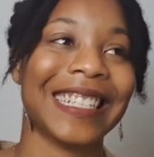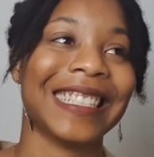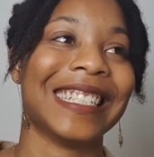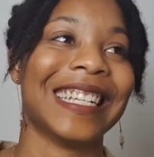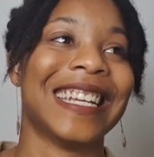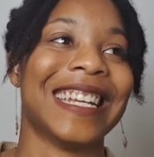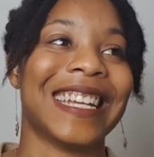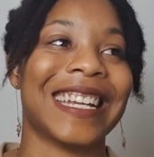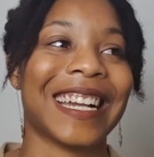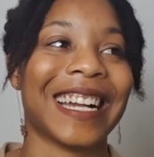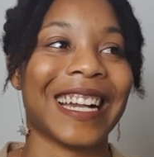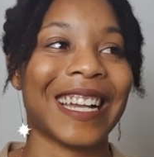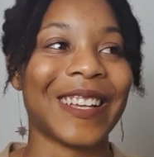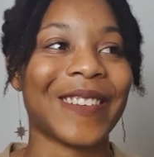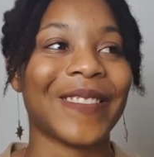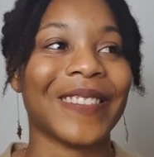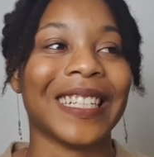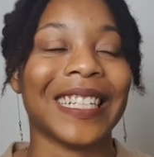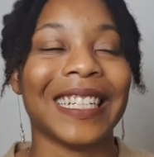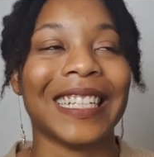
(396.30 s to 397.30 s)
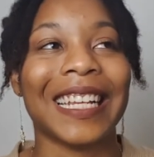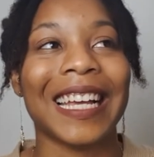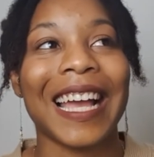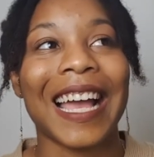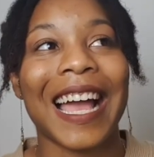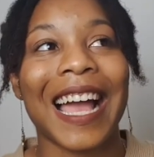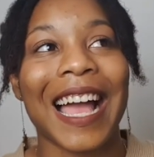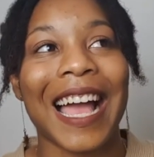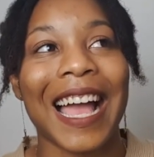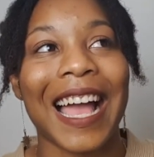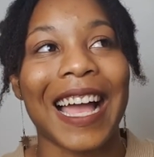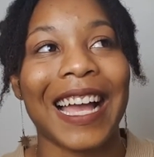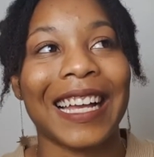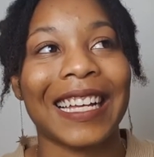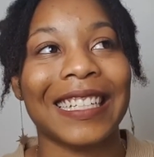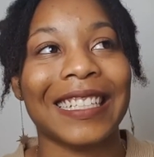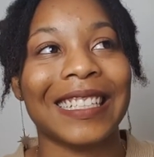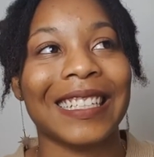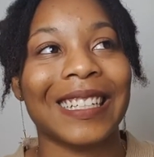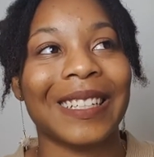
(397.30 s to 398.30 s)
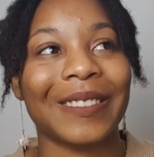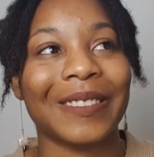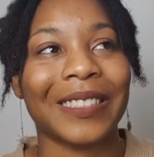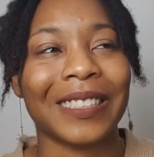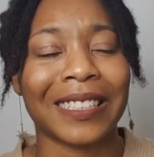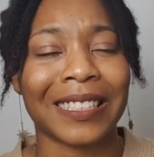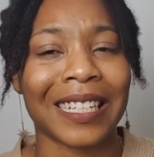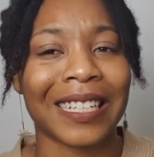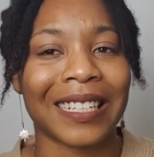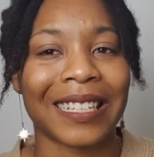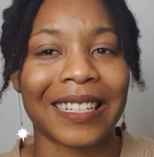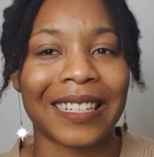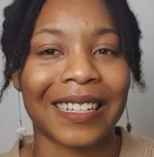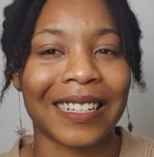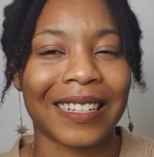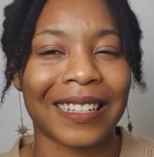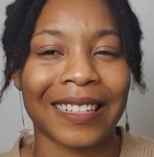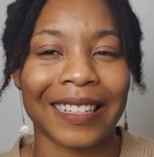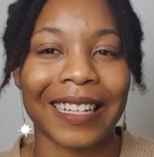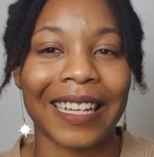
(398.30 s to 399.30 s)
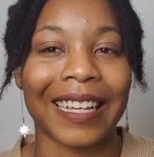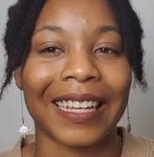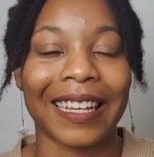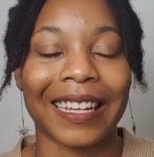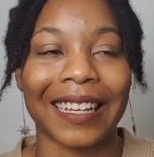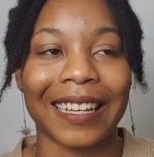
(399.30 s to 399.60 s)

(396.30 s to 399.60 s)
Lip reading: You know what I mean? And she was like, okay.